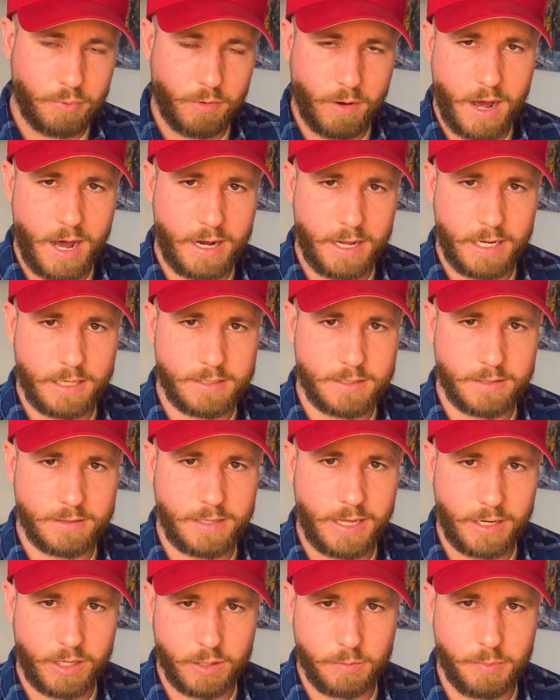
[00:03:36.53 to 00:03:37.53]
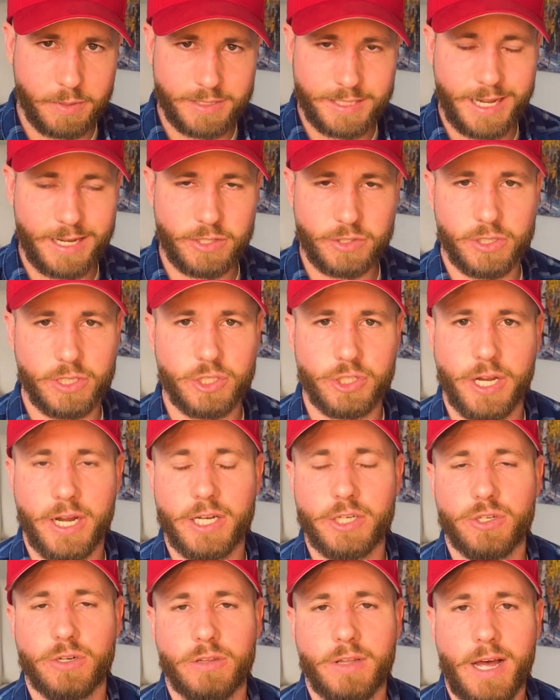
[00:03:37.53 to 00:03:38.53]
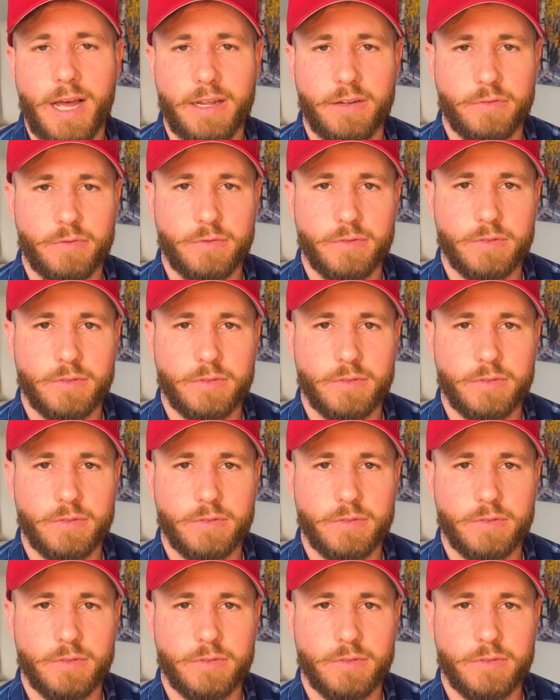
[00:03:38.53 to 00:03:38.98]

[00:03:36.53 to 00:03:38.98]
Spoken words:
product that could potentially change your life.